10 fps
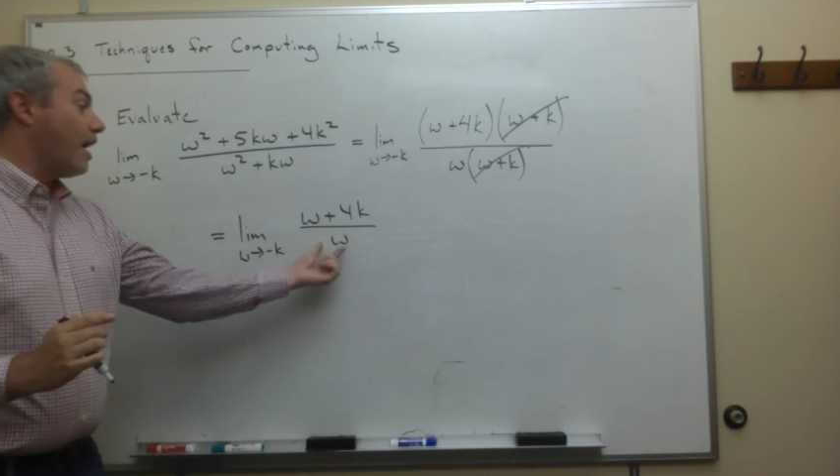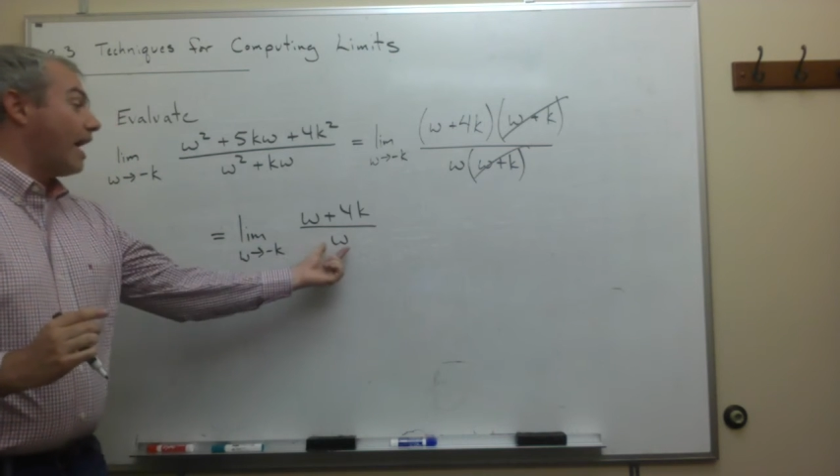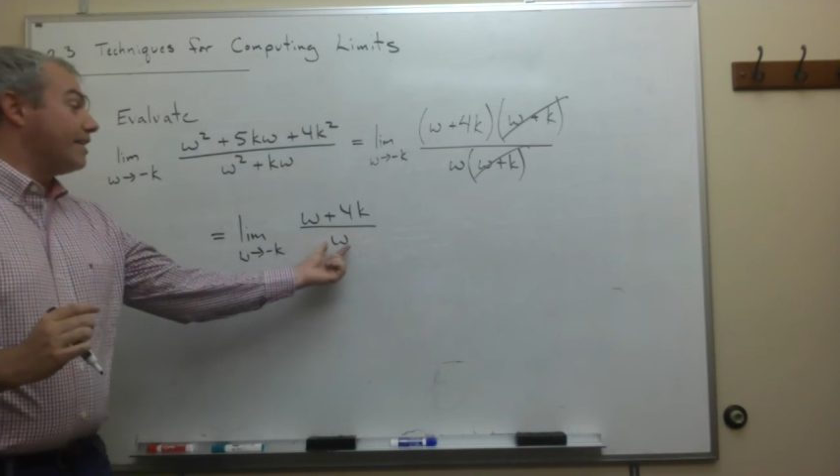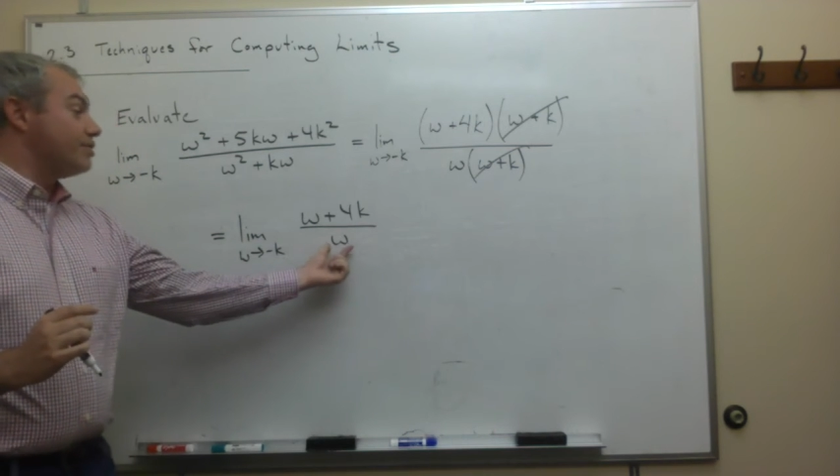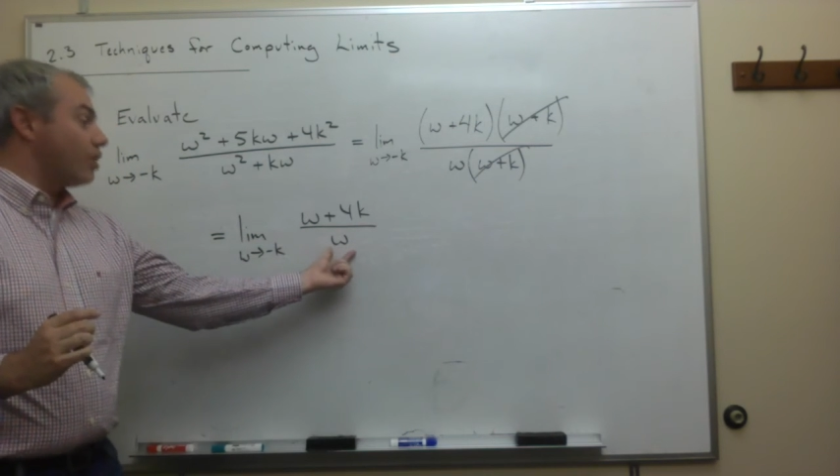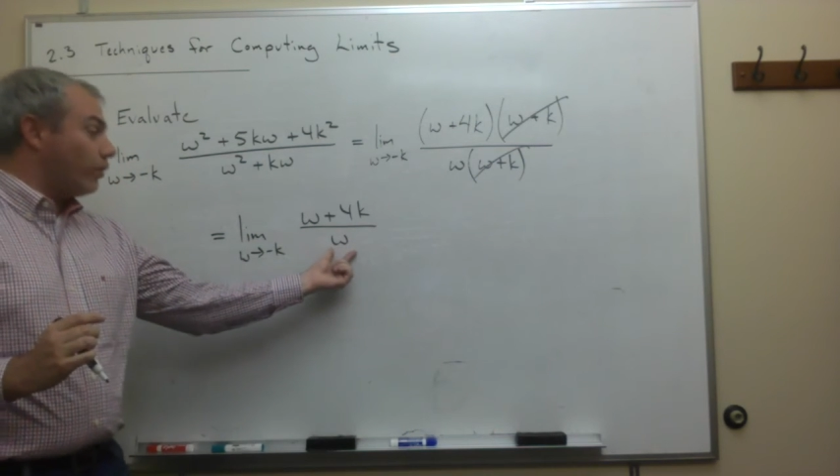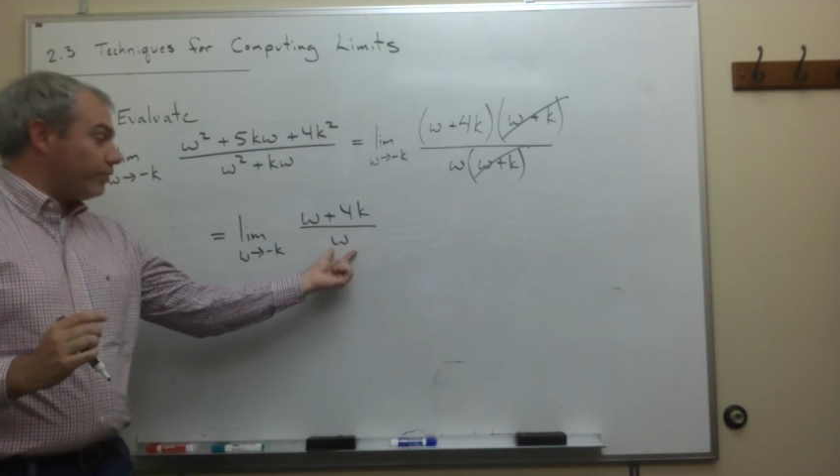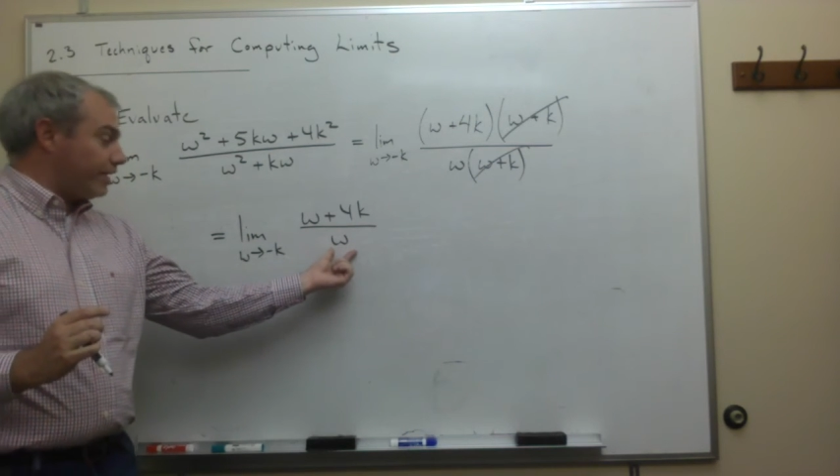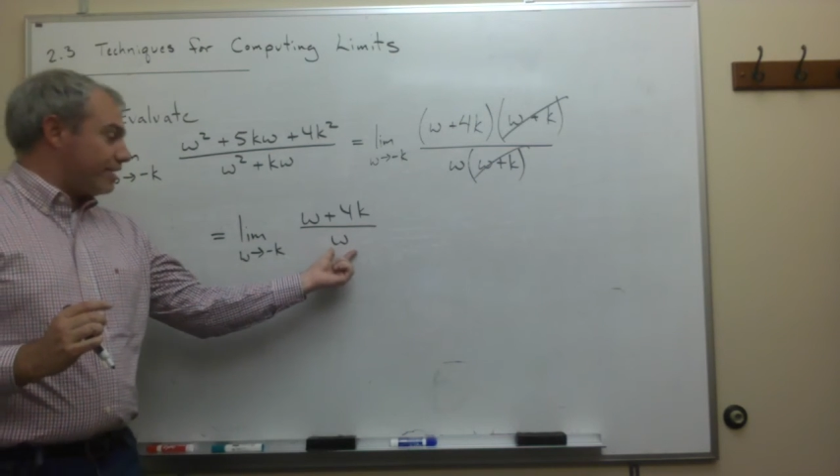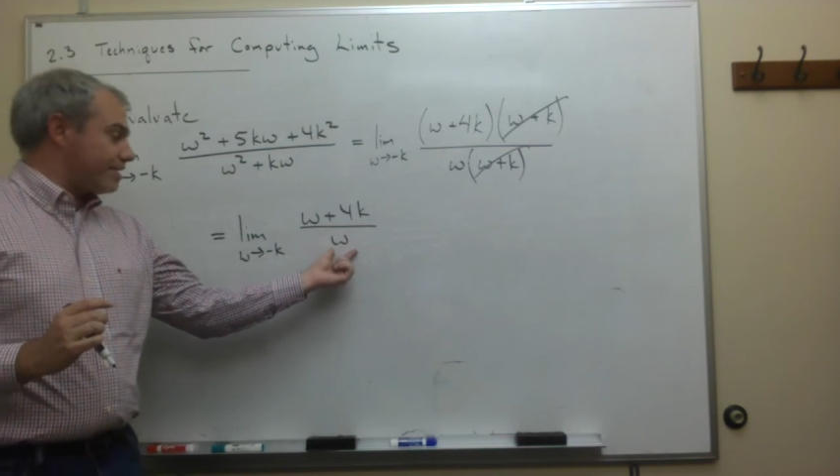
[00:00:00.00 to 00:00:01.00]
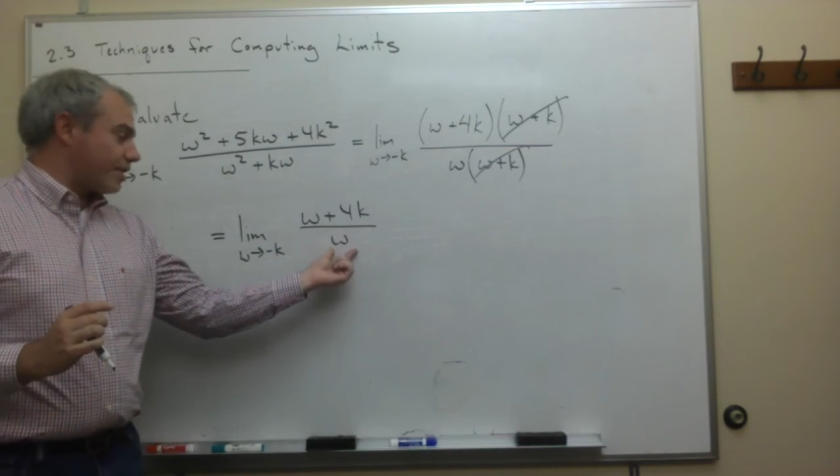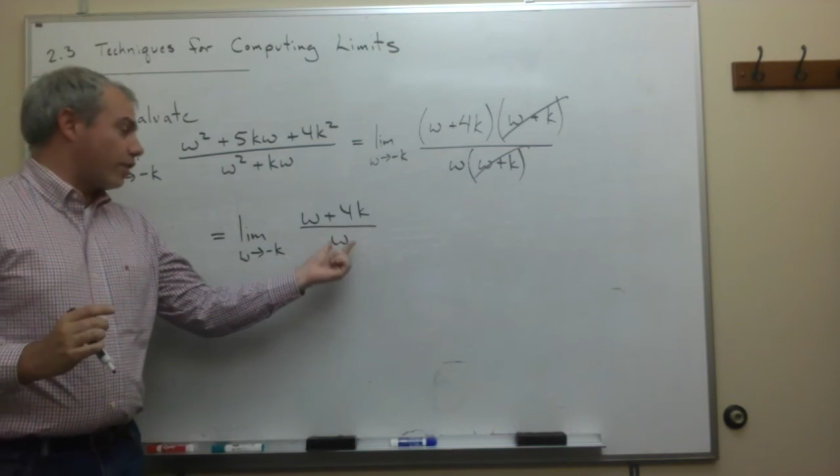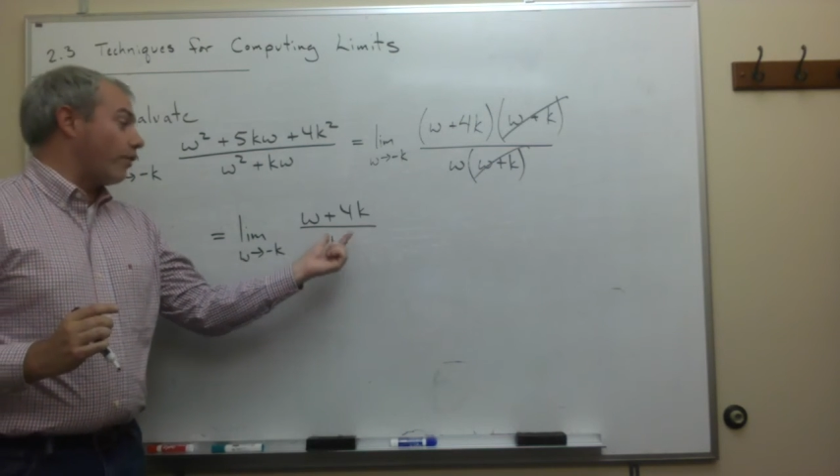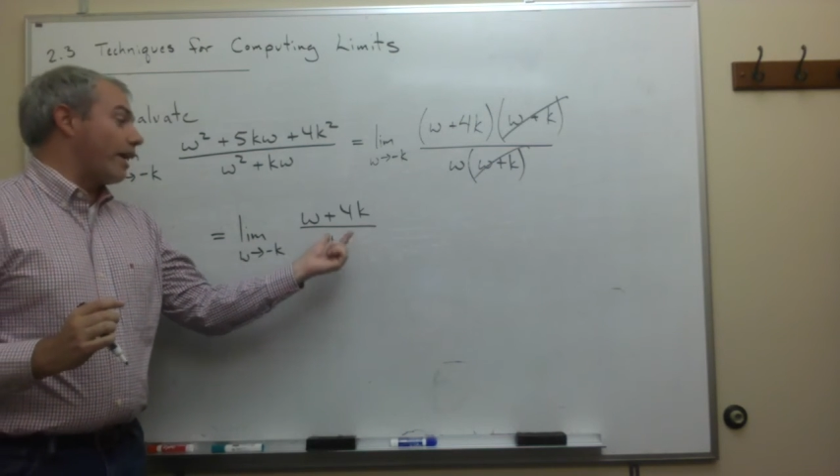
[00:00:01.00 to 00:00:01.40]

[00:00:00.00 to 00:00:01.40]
I don't get 0,